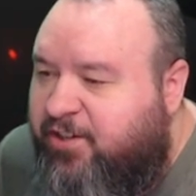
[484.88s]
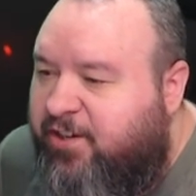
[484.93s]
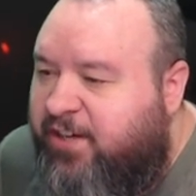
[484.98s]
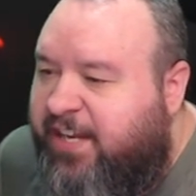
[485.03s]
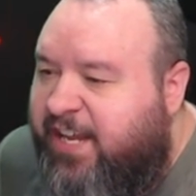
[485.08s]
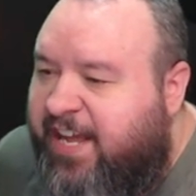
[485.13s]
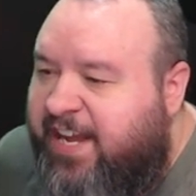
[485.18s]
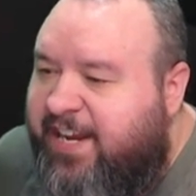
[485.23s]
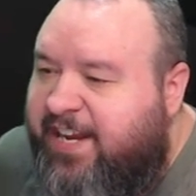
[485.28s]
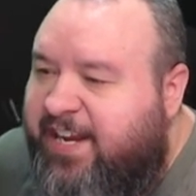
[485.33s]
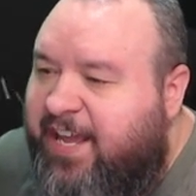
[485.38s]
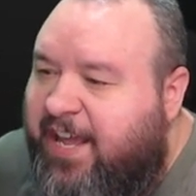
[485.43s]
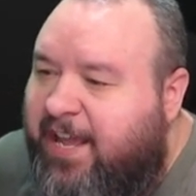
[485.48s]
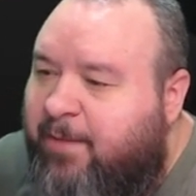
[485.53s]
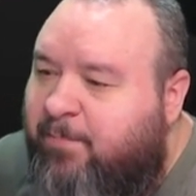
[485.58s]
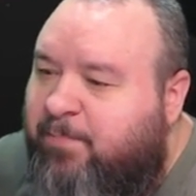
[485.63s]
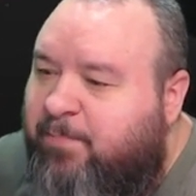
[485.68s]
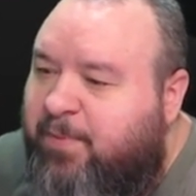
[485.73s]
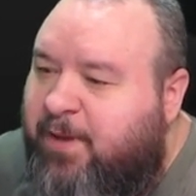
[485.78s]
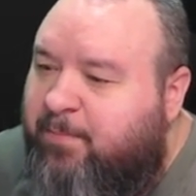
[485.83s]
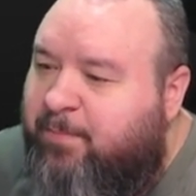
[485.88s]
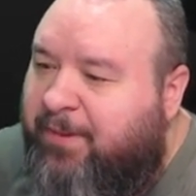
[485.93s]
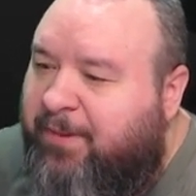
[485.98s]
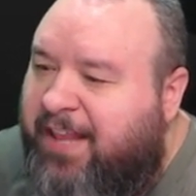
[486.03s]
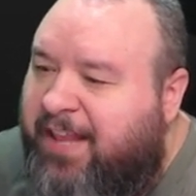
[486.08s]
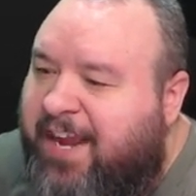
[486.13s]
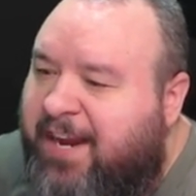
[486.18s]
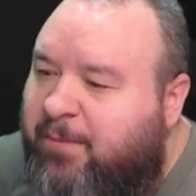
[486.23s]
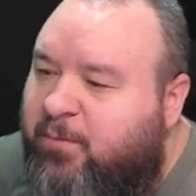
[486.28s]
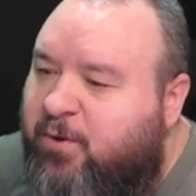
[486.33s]
9 MP
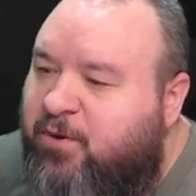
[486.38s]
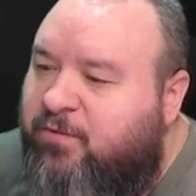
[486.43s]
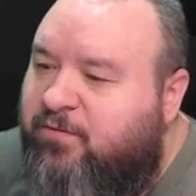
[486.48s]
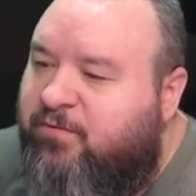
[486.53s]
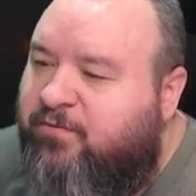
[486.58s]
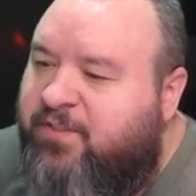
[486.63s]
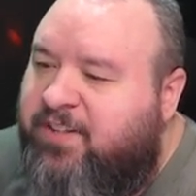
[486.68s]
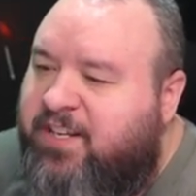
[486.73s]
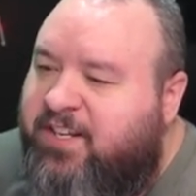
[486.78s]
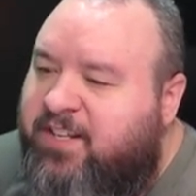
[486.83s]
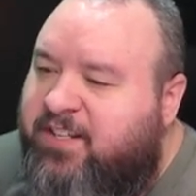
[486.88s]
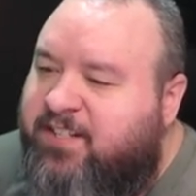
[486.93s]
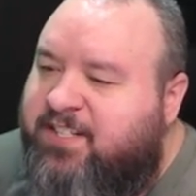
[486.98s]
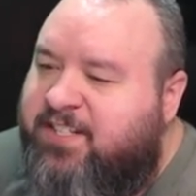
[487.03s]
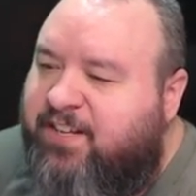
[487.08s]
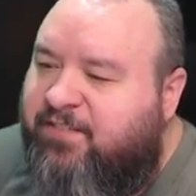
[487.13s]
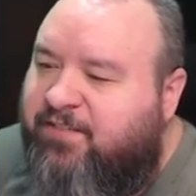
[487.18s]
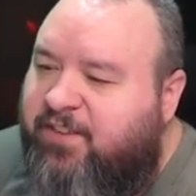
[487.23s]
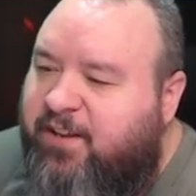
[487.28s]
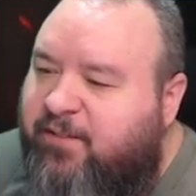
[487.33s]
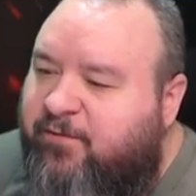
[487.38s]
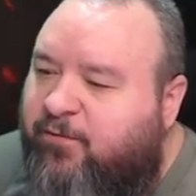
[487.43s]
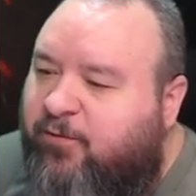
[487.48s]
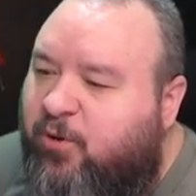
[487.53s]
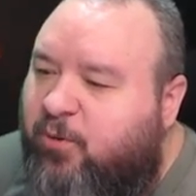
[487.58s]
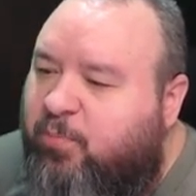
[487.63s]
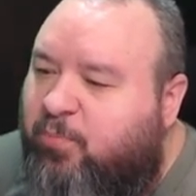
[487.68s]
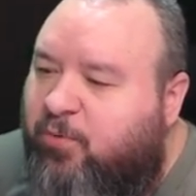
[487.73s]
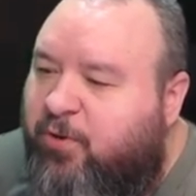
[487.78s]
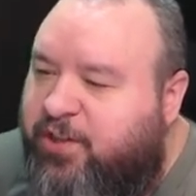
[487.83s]
black move, deals
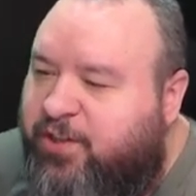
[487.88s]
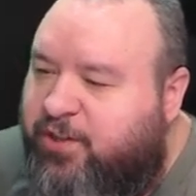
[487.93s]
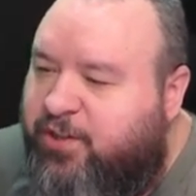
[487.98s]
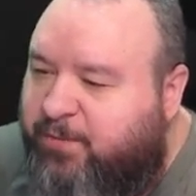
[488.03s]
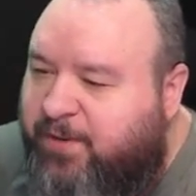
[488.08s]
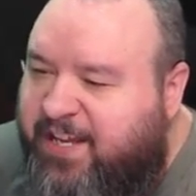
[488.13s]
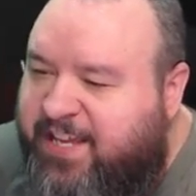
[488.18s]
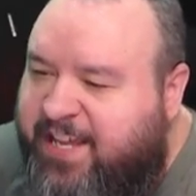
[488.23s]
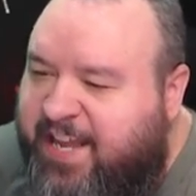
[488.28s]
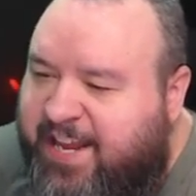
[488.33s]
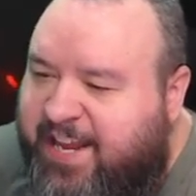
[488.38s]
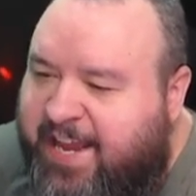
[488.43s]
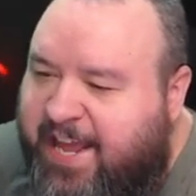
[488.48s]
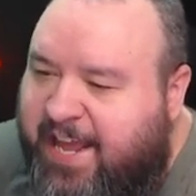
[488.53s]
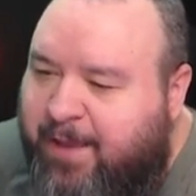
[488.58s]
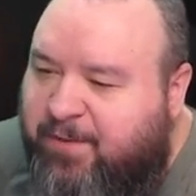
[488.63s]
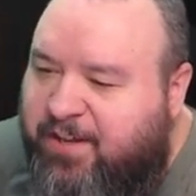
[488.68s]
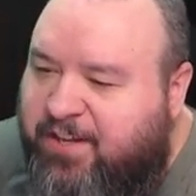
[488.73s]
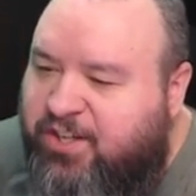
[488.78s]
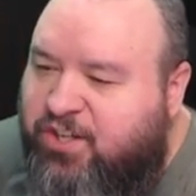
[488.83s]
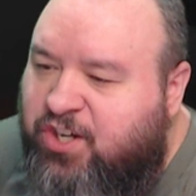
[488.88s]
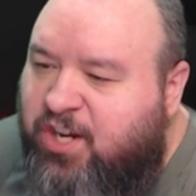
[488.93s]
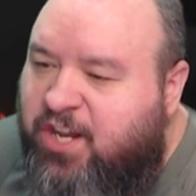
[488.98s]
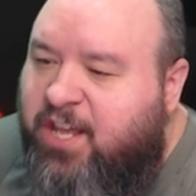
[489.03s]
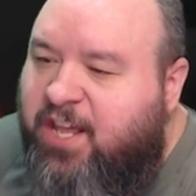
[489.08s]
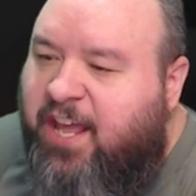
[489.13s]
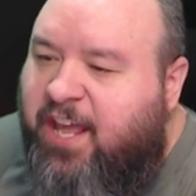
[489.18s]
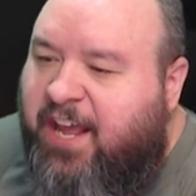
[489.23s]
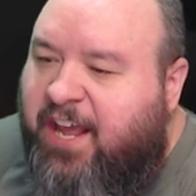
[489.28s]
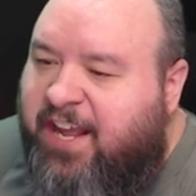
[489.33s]
74.3k damage,
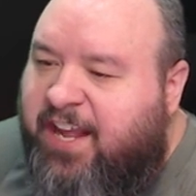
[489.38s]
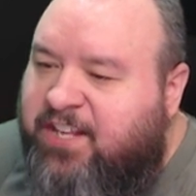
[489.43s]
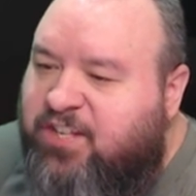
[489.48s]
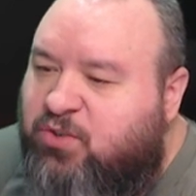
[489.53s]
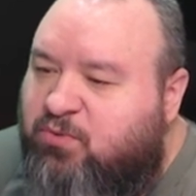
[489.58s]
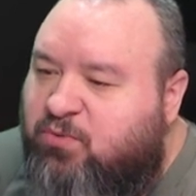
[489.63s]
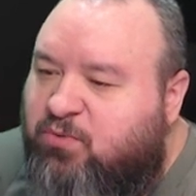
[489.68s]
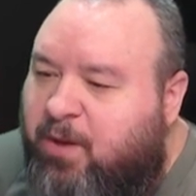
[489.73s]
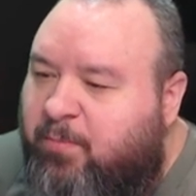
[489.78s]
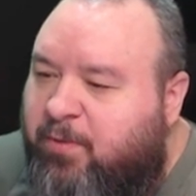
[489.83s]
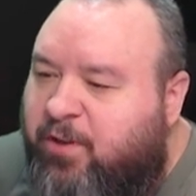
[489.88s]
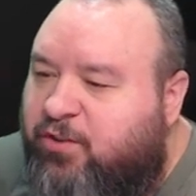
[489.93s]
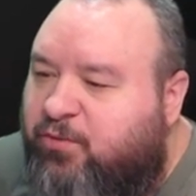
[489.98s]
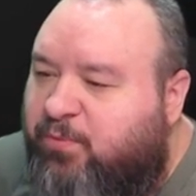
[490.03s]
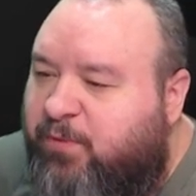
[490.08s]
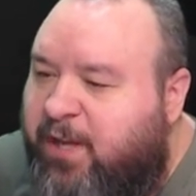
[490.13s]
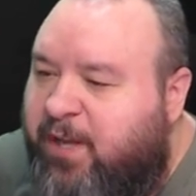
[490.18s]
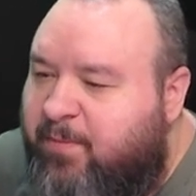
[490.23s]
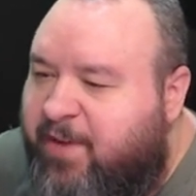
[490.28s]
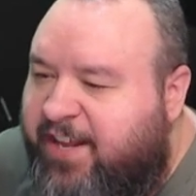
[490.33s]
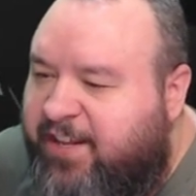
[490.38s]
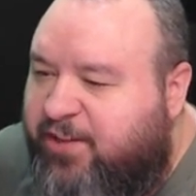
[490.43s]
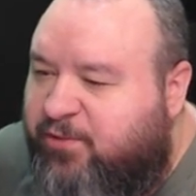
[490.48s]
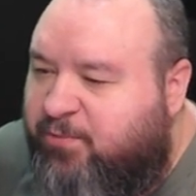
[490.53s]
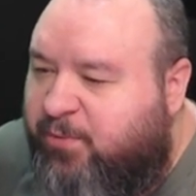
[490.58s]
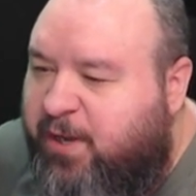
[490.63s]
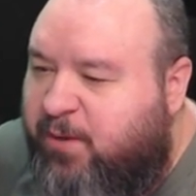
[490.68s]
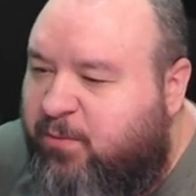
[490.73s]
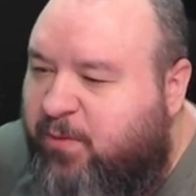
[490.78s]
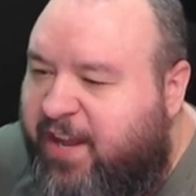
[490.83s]
and swap a
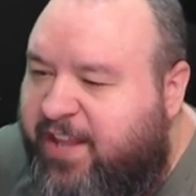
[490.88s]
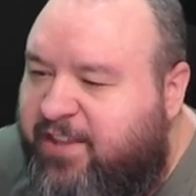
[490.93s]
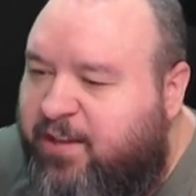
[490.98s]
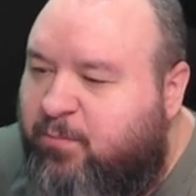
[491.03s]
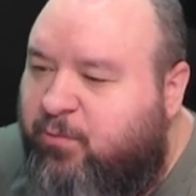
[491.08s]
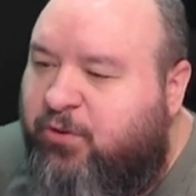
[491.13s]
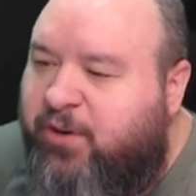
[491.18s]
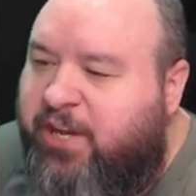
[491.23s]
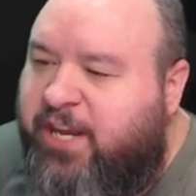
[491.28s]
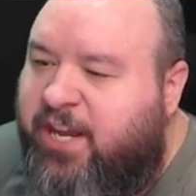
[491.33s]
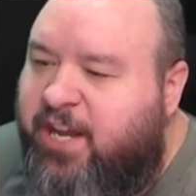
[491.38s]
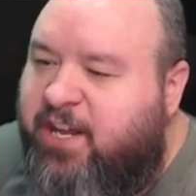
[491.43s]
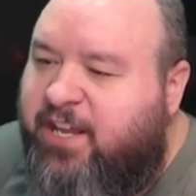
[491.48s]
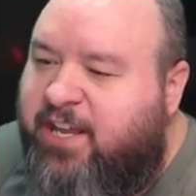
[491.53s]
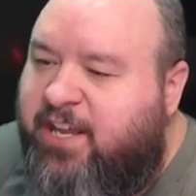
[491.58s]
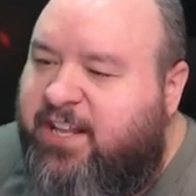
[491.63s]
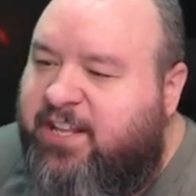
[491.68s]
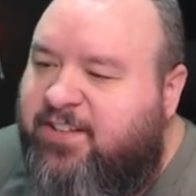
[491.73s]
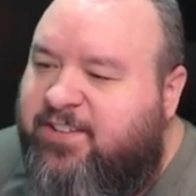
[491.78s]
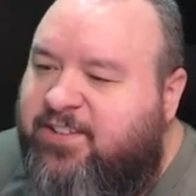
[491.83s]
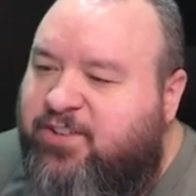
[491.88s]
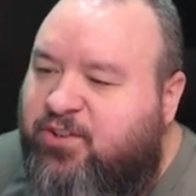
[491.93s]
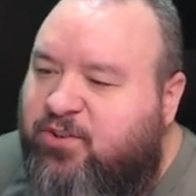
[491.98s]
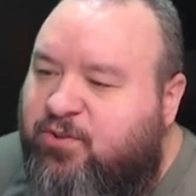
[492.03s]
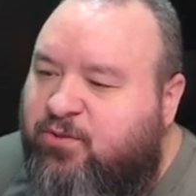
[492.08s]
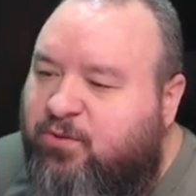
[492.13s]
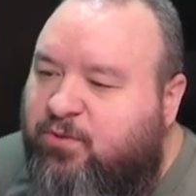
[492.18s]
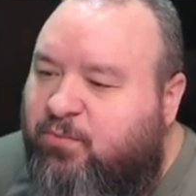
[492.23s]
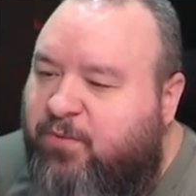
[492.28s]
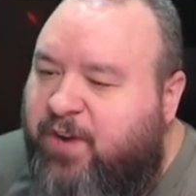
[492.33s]
3x3 random area
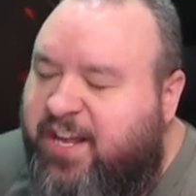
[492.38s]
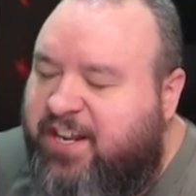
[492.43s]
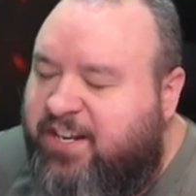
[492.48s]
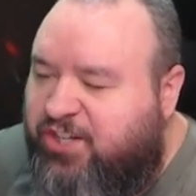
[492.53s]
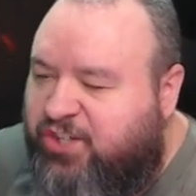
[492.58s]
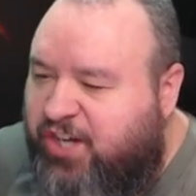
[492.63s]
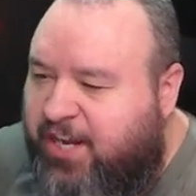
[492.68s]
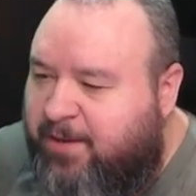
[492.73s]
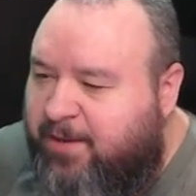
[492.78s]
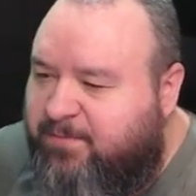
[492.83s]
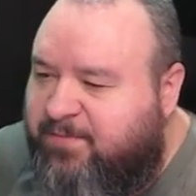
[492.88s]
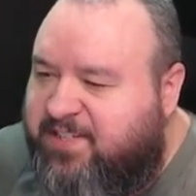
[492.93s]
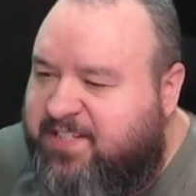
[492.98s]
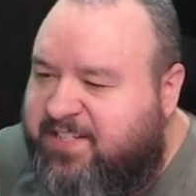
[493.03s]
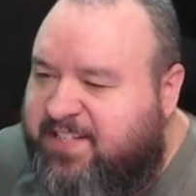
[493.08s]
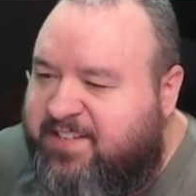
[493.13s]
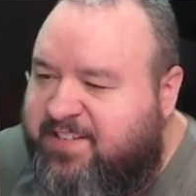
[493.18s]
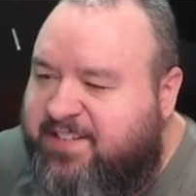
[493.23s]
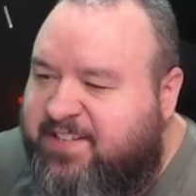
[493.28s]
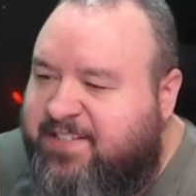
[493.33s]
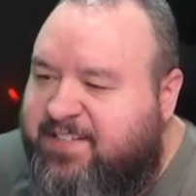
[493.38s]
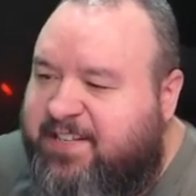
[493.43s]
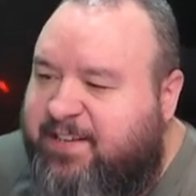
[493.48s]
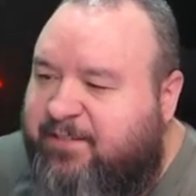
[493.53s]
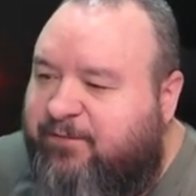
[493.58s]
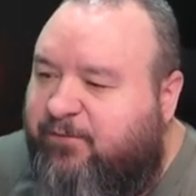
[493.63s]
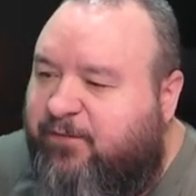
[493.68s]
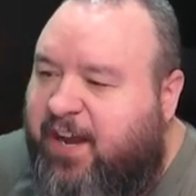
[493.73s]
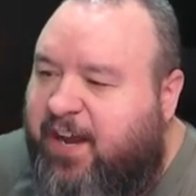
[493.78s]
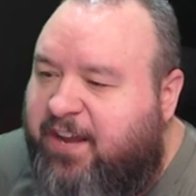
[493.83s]
into red gems. This is the
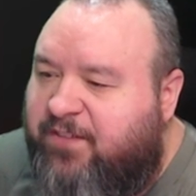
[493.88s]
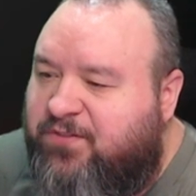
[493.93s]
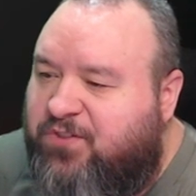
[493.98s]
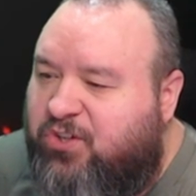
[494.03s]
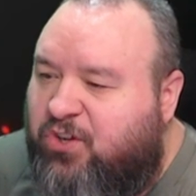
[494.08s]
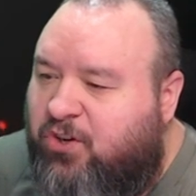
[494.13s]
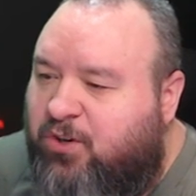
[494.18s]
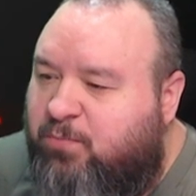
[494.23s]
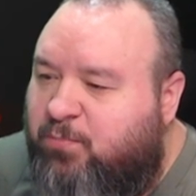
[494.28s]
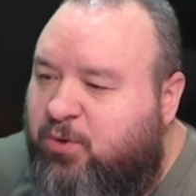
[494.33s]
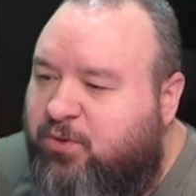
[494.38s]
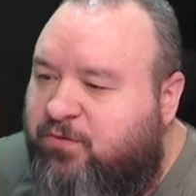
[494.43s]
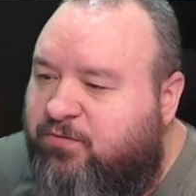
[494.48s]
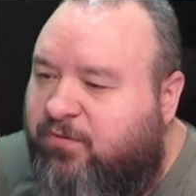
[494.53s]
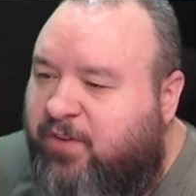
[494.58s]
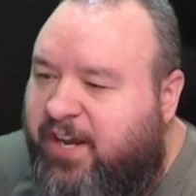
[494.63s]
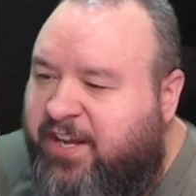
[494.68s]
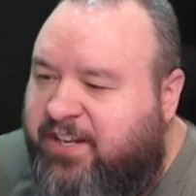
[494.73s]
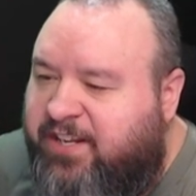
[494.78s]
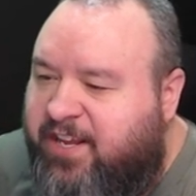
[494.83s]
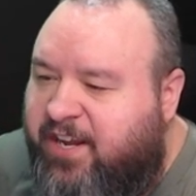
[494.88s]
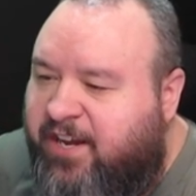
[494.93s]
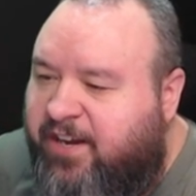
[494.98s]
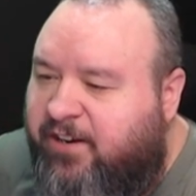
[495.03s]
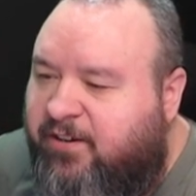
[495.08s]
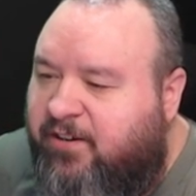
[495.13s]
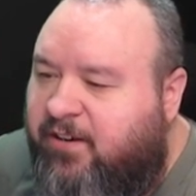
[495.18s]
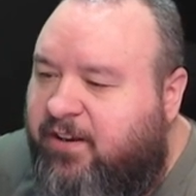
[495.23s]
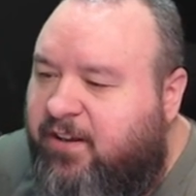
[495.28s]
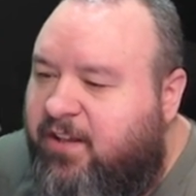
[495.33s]
5 star move right
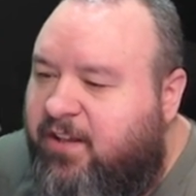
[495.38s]
there.